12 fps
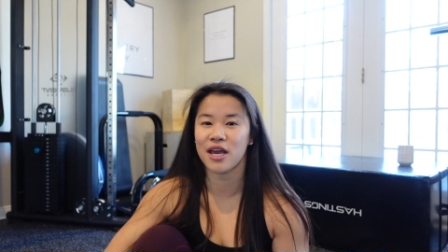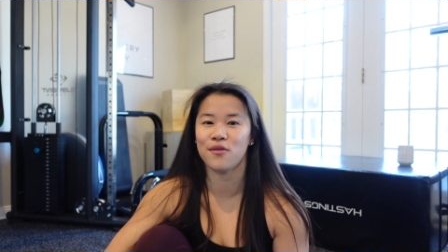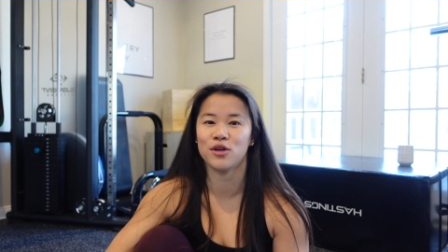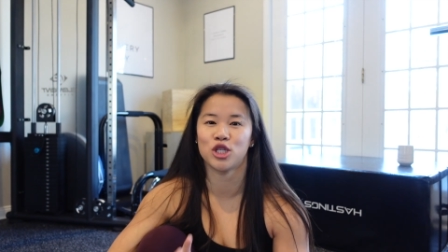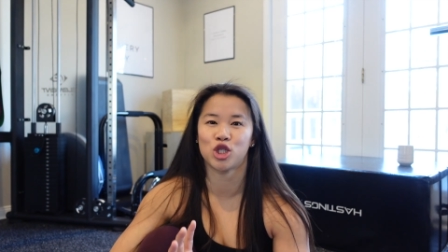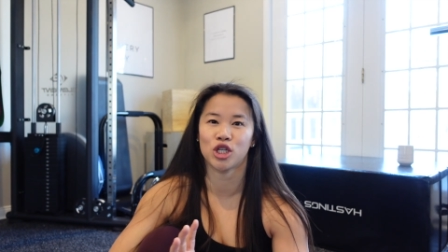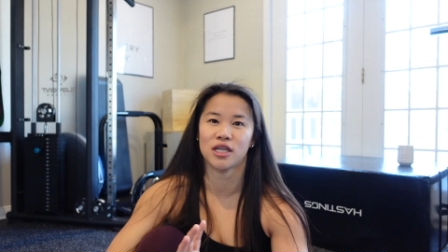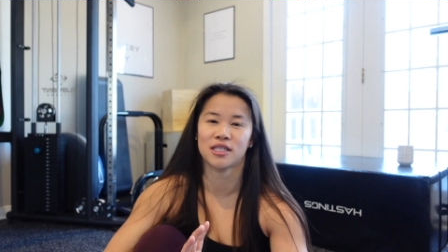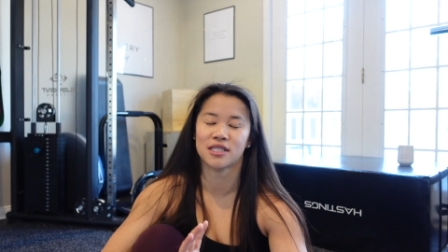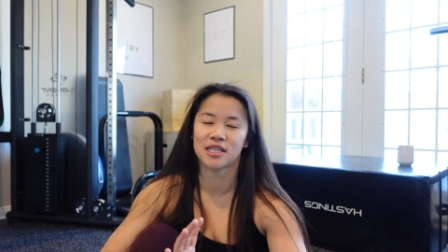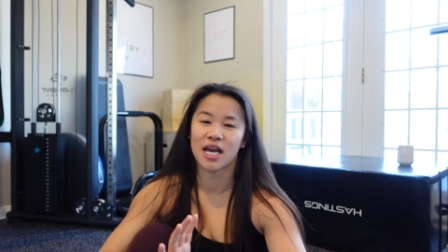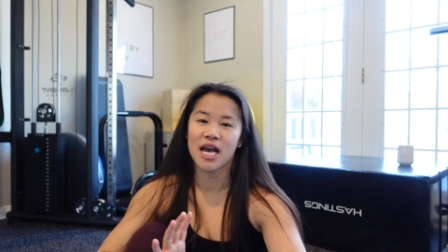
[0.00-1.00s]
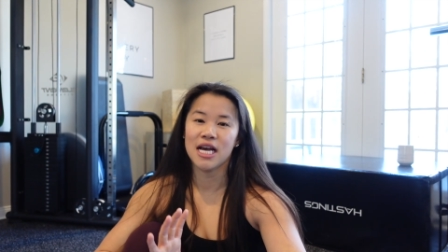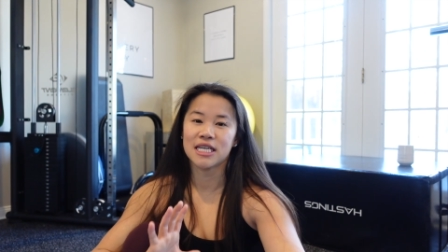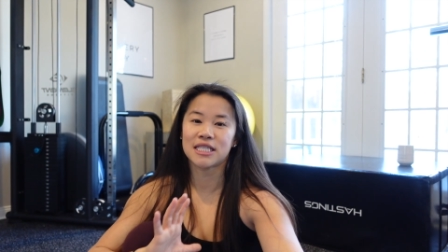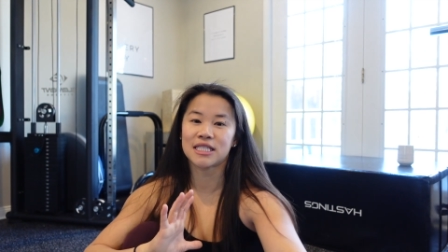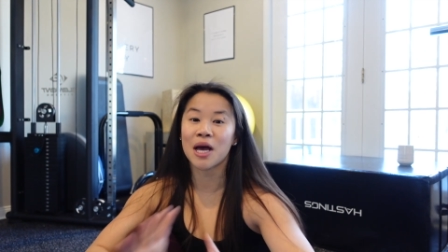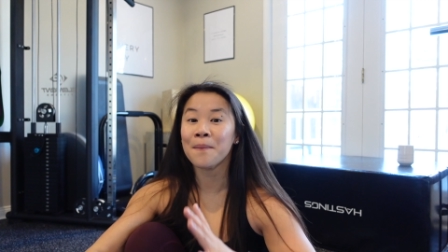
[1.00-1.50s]
It was just
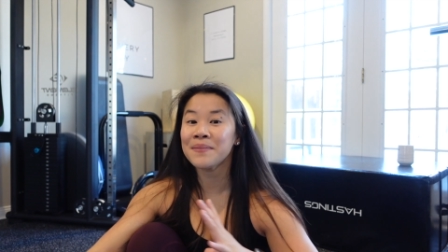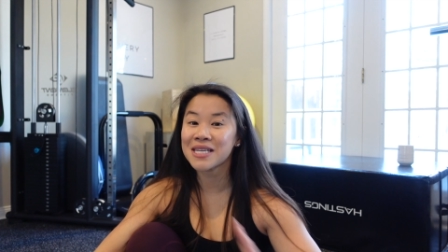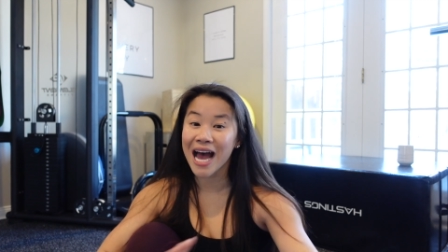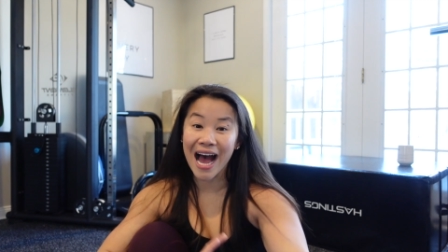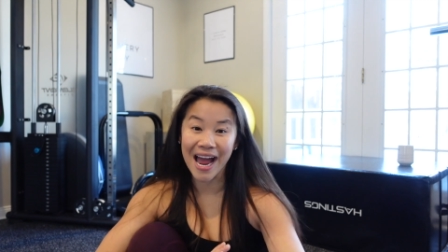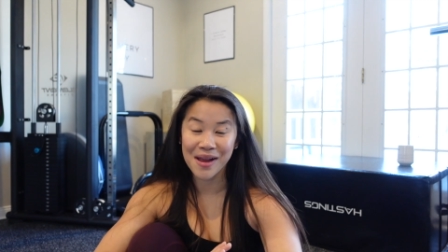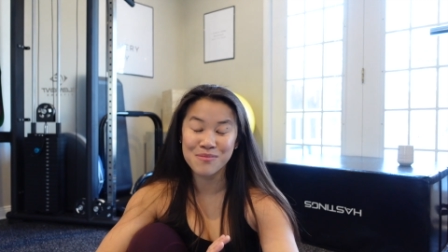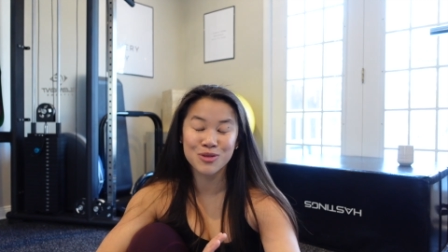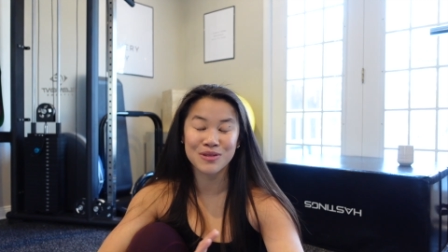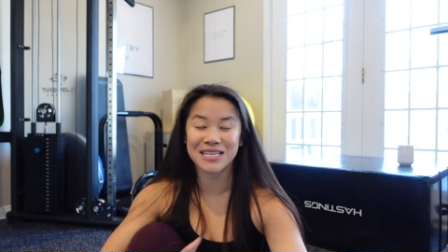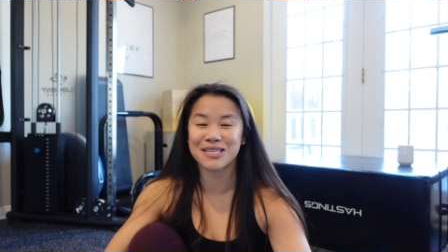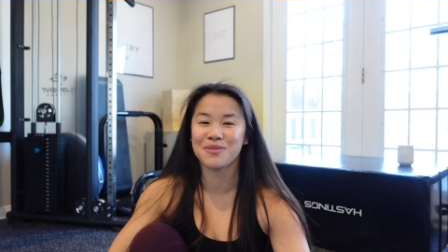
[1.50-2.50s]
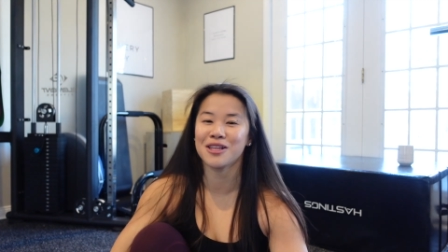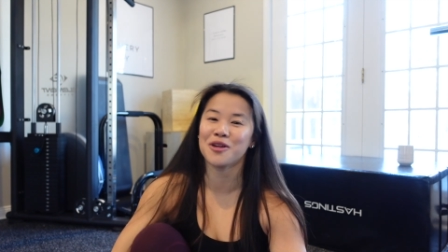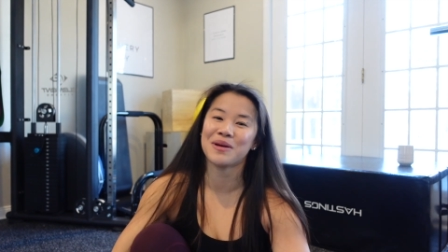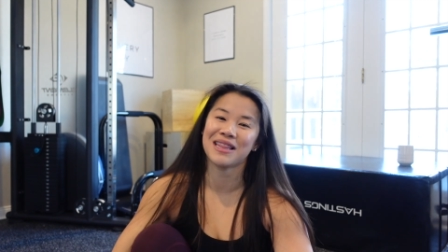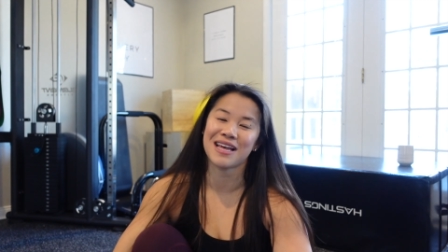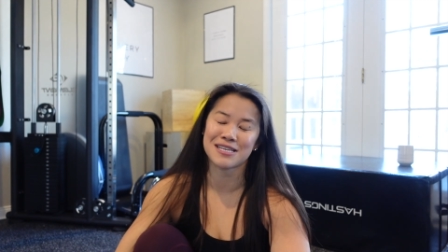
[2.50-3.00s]
sometimes we need to be a little
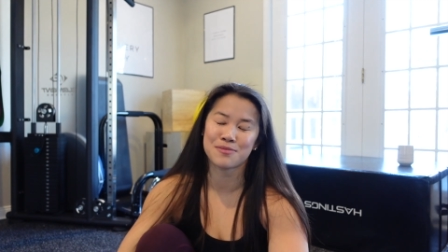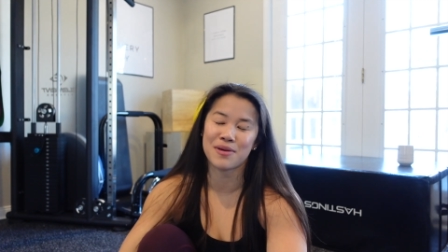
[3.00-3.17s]
bit less